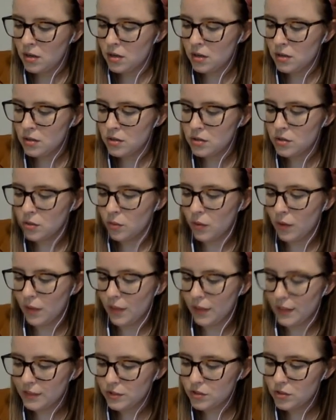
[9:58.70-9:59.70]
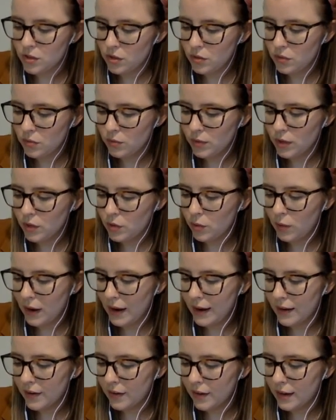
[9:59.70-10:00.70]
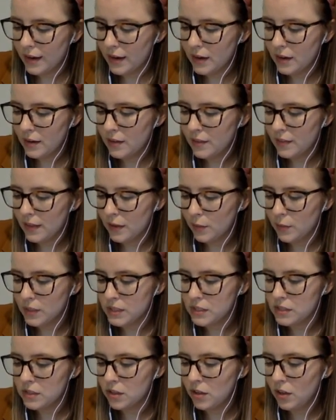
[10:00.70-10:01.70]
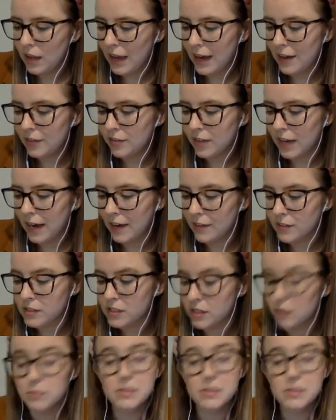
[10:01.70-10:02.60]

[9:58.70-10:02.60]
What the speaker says: So while they don't require it, they would still have to have some